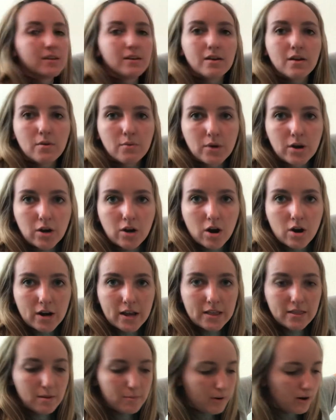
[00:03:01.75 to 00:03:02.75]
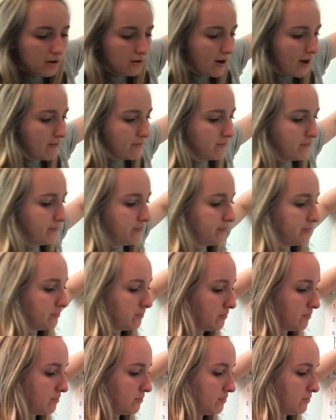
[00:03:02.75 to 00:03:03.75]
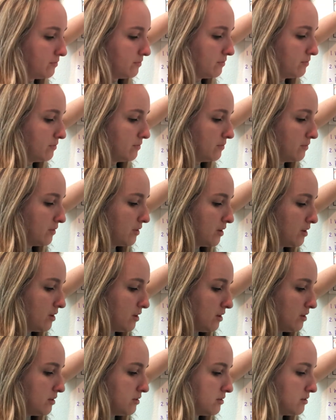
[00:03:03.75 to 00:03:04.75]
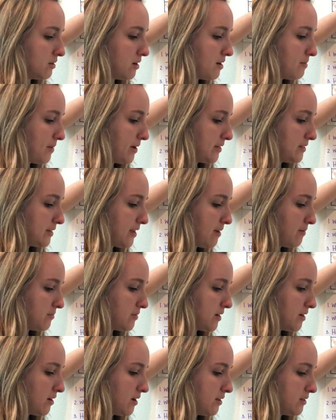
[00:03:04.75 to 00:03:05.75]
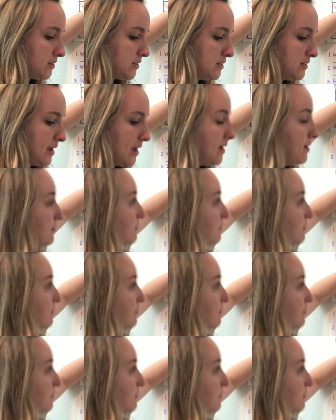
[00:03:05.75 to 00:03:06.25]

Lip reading: regarding the bar graph. Sorry, my tape did not stay.